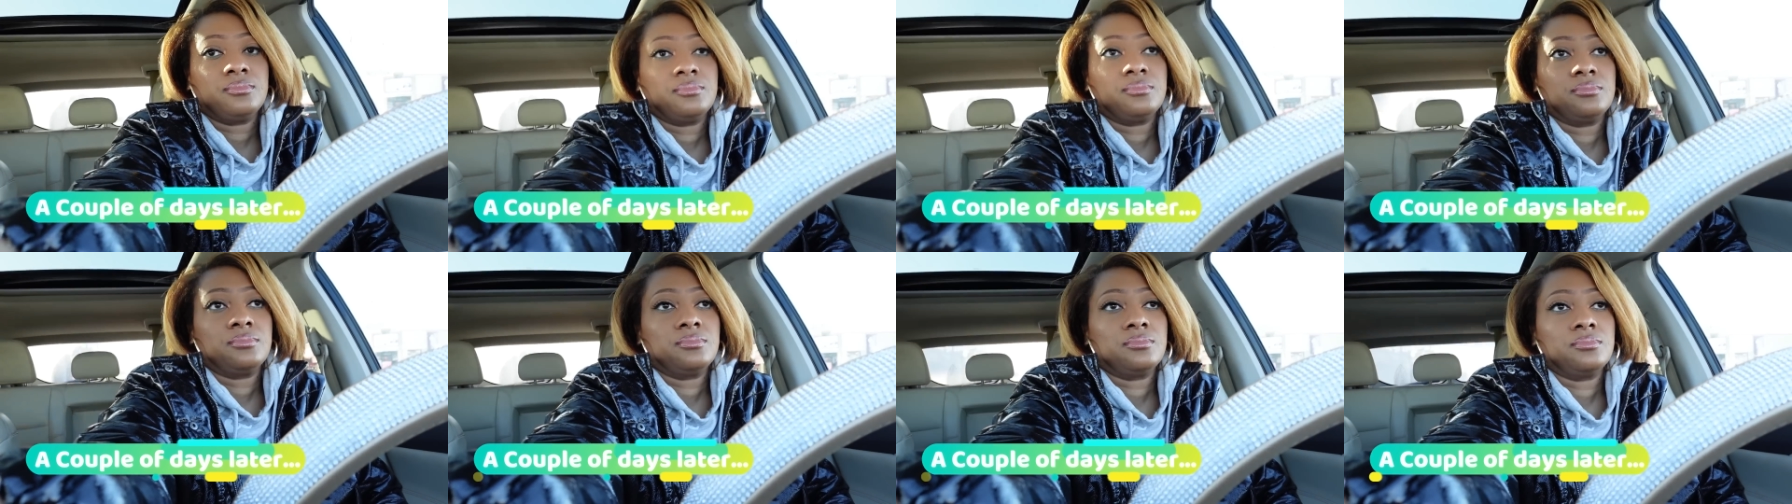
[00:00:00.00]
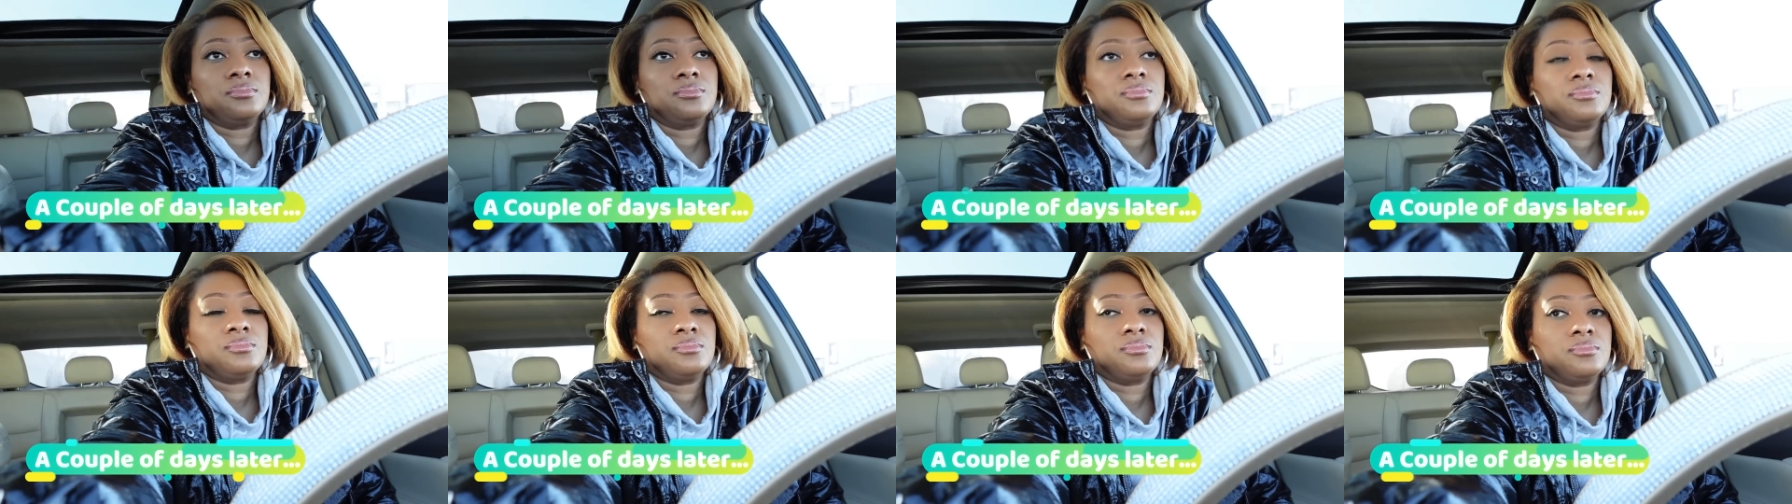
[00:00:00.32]
come
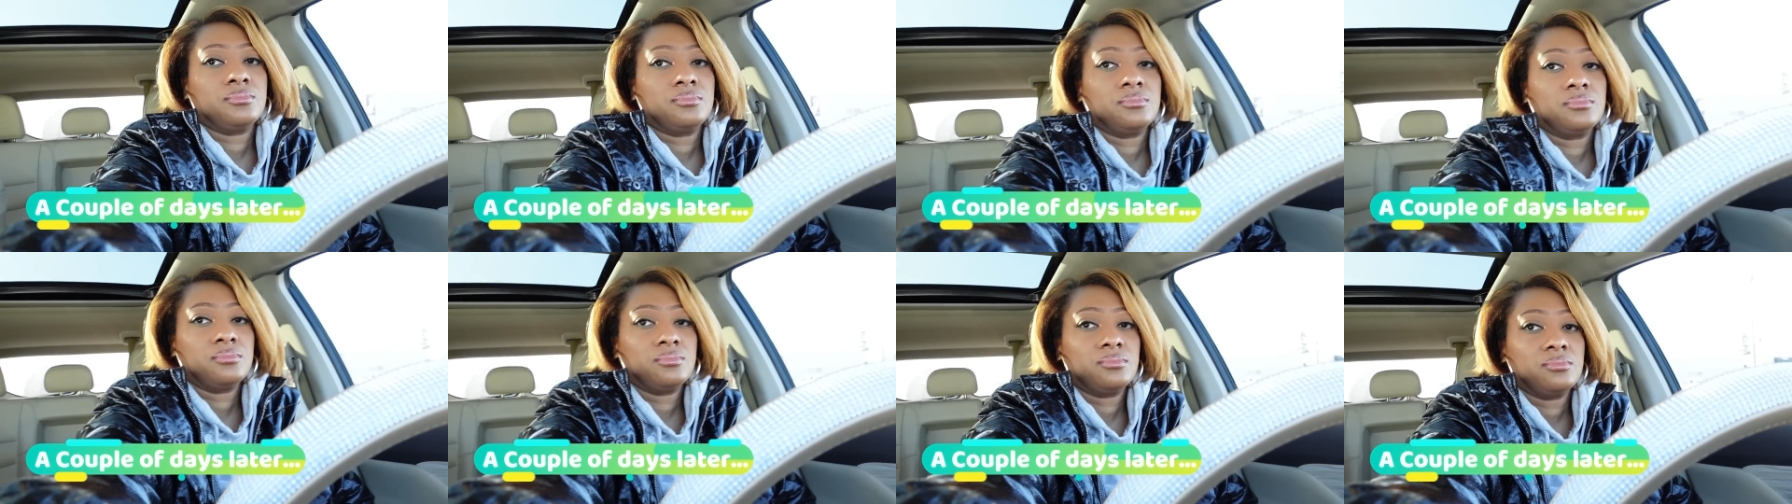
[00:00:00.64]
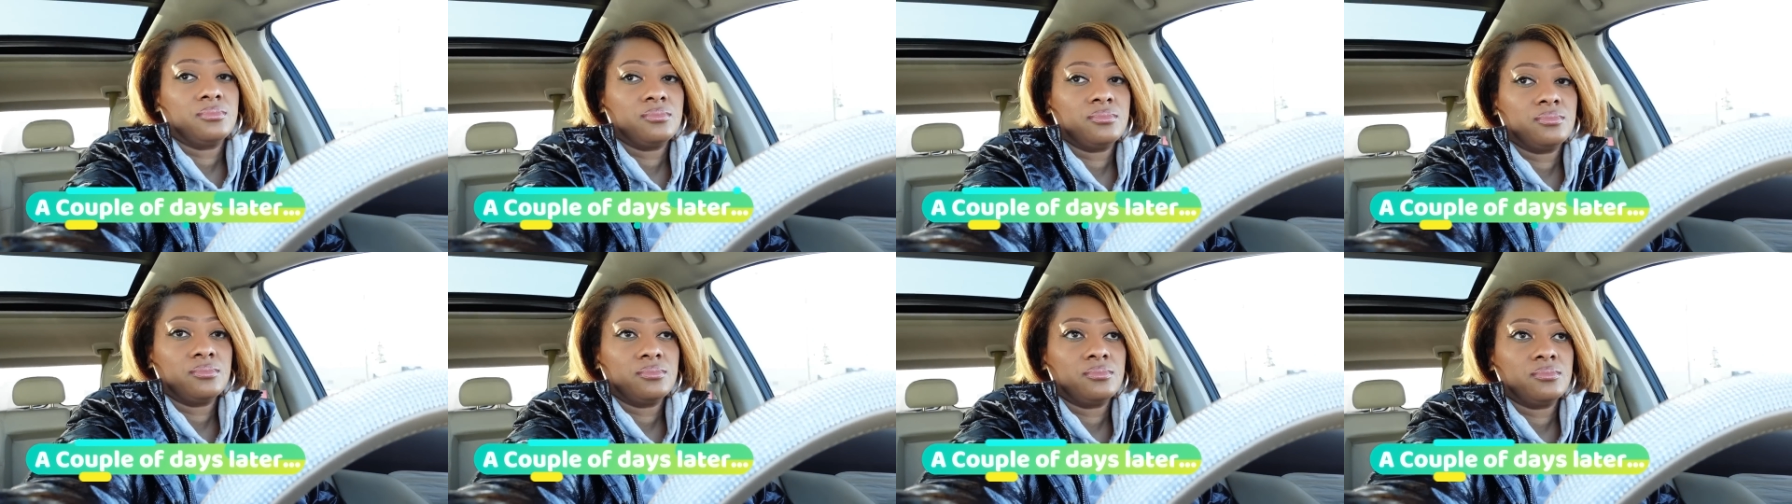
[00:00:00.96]
on,
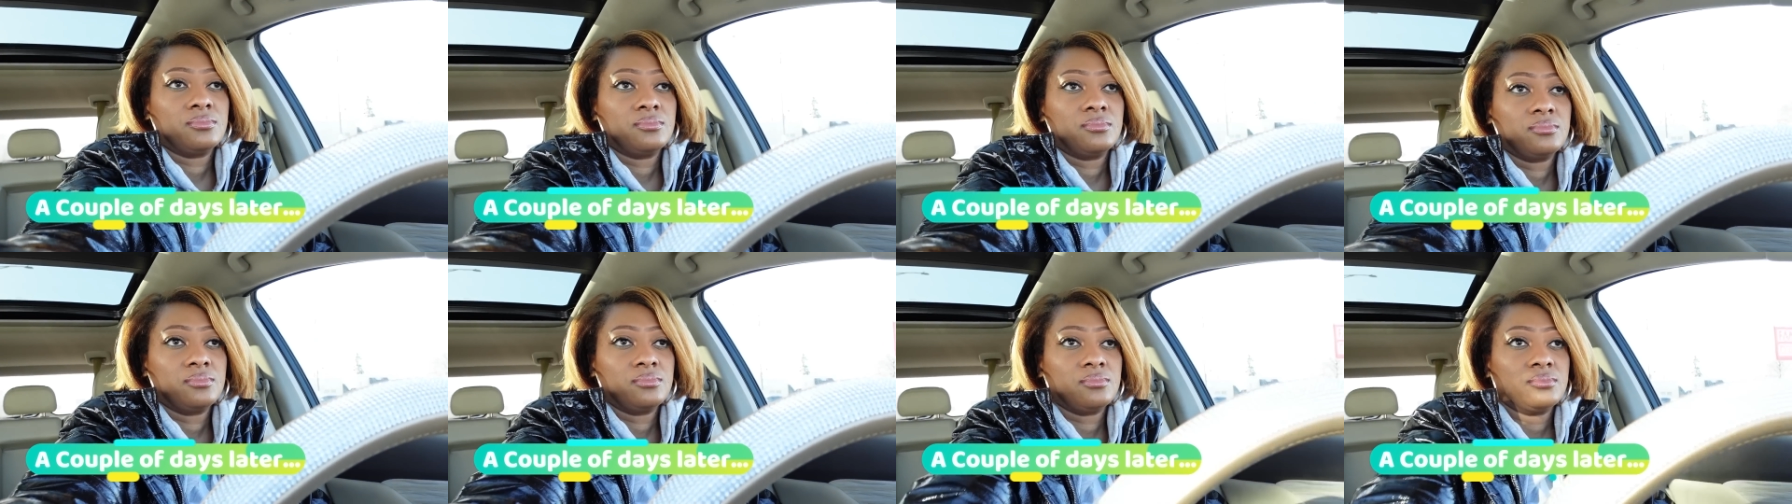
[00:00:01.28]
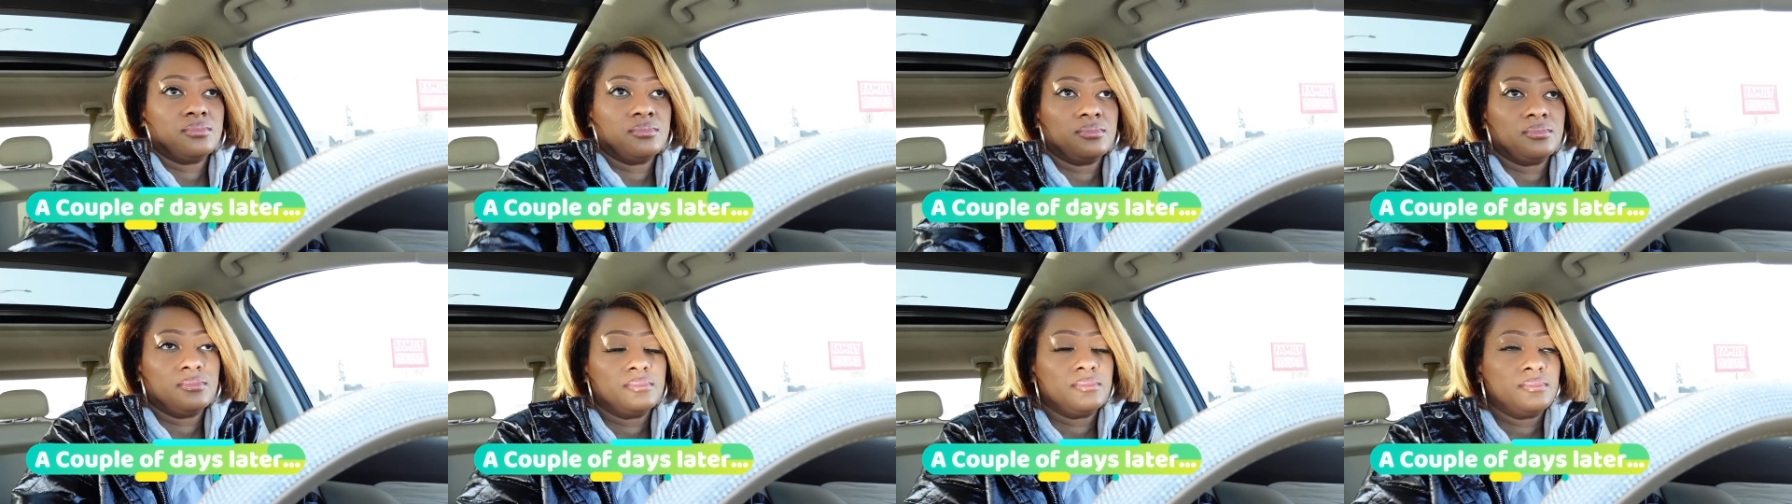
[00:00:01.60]
are in the
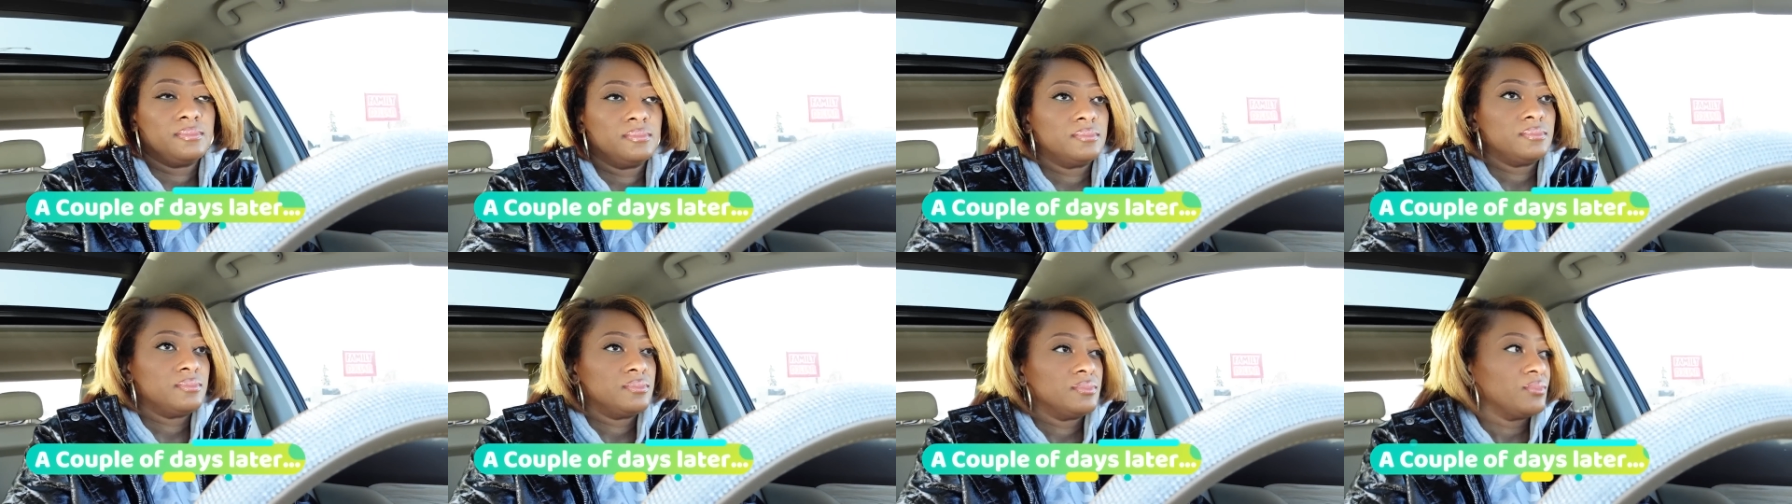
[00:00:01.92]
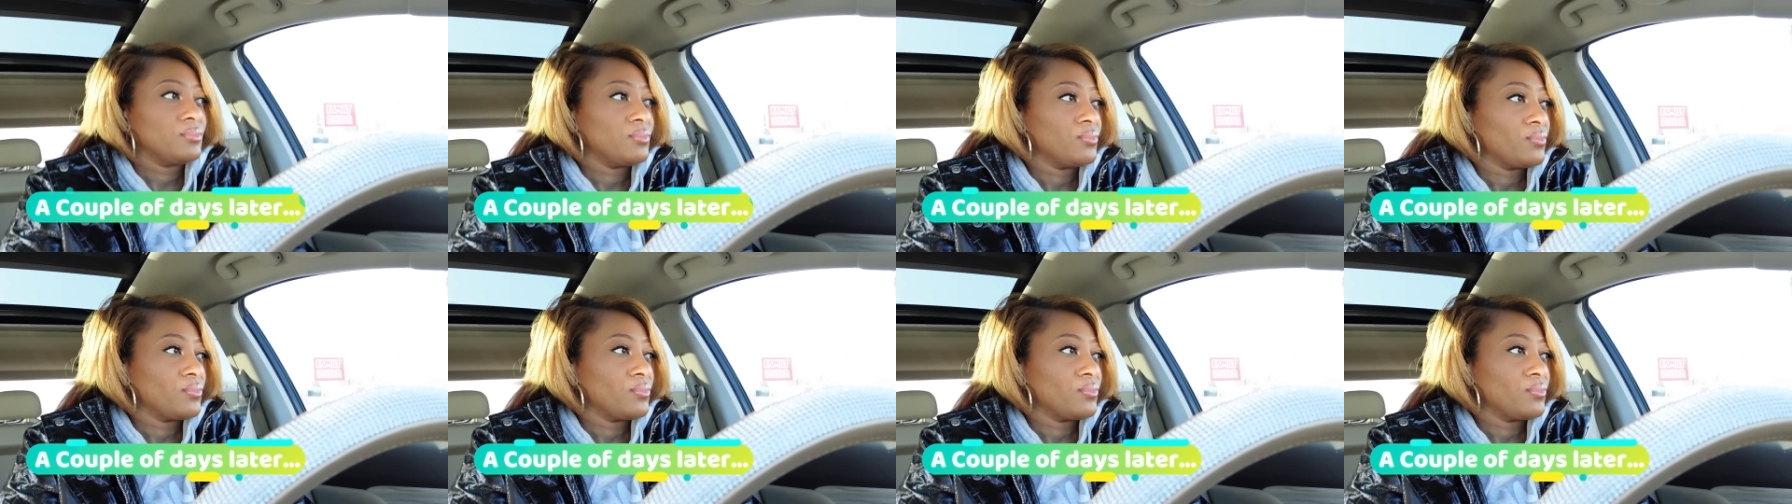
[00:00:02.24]
power of the tongue.